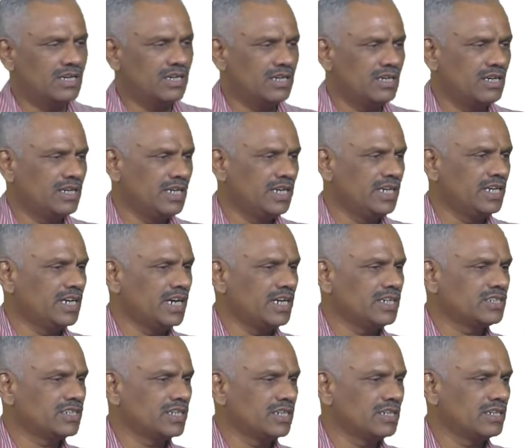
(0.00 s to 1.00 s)
heat
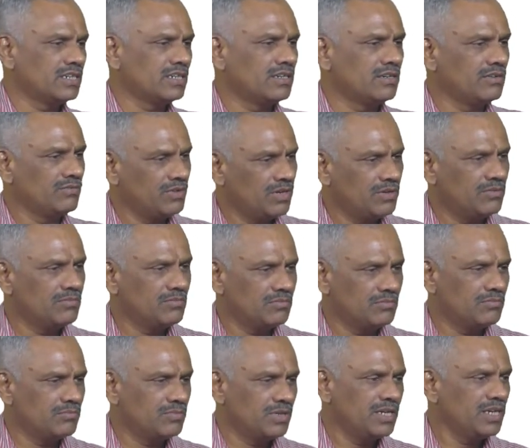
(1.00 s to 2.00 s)
addition will
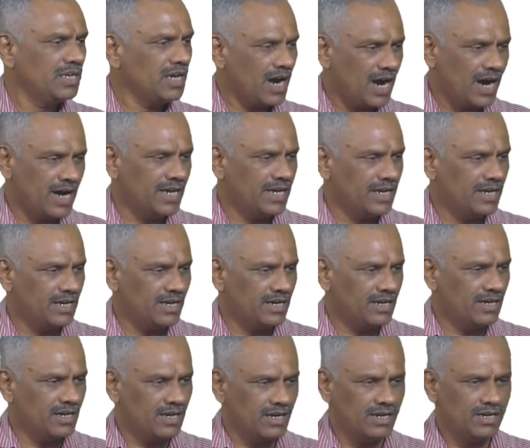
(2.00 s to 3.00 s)
be
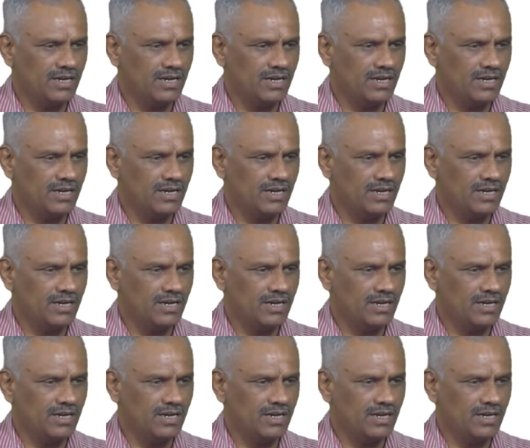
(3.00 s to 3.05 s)
higher.